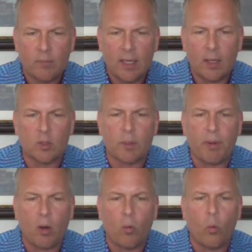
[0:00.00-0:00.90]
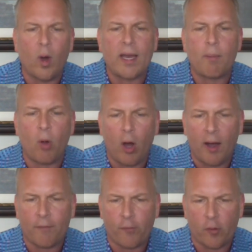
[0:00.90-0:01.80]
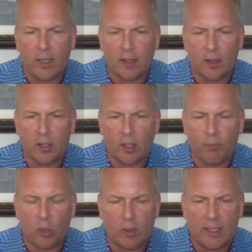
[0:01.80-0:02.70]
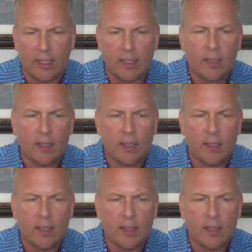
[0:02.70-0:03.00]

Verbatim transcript: It was about what I'm offering the community.